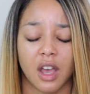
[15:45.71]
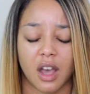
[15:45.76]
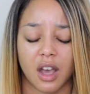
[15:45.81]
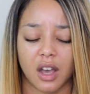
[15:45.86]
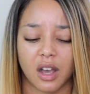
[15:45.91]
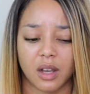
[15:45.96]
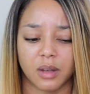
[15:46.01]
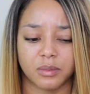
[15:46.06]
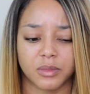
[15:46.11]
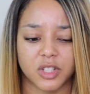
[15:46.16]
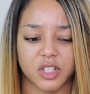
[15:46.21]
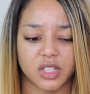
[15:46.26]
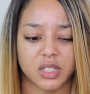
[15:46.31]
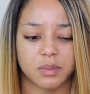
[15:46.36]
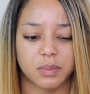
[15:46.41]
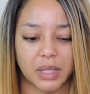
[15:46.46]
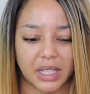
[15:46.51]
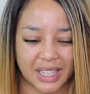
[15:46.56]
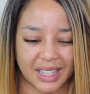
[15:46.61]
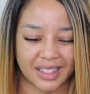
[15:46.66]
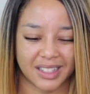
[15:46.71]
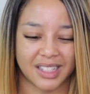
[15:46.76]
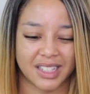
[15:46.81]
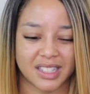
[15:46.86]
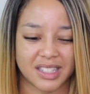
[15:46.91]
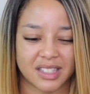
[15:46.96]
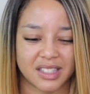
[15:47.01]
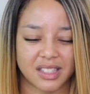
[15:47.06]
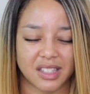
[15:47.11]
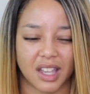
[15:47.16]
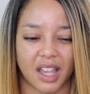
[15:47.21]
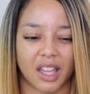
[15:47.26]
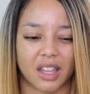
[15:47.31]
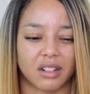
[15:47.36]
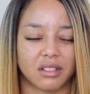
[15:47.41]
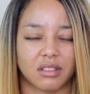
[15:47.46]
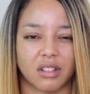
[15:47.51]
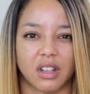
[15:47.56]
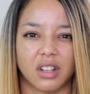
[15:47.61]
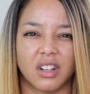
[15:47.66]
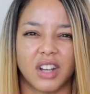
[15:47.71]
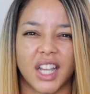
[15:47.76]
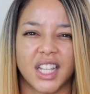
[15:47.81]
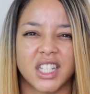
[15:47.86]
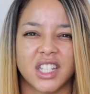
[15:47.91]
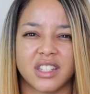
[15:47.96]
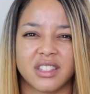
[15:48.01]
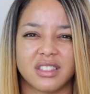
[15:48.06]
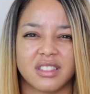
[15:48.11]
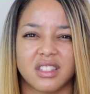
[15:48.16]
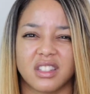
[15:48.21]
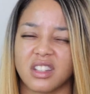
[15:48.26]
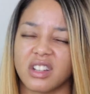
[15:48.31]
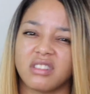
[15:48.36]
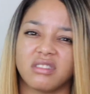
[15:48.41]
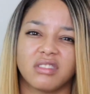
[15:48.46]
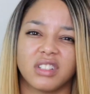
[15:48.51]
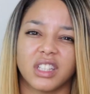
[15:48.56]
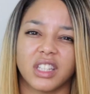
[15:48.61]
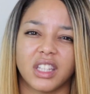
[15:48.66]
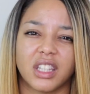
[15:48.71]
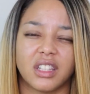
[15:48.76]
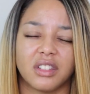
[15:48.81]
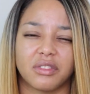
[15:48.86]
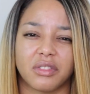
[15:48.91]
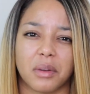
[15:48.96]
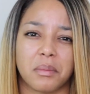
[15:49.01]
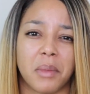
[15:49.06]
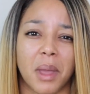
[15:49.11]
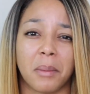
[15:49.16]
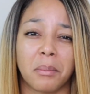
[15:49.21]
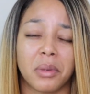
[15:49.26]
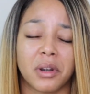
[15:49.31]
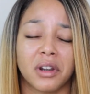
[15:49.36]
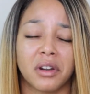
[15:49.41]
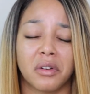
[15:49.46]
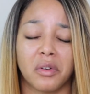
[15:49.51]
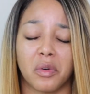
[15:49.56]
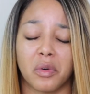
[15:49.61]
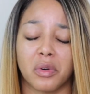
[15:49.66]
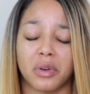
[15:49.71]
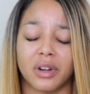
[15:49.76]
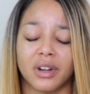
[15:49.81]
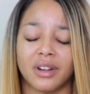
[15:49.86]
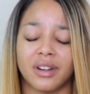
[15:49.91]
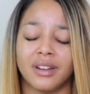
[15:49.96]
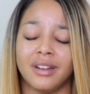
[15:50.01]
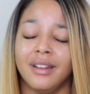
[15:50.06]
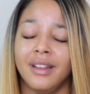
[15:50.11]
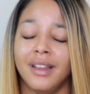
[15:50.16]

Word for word: um, just because, I don't know, I just don't really remember, or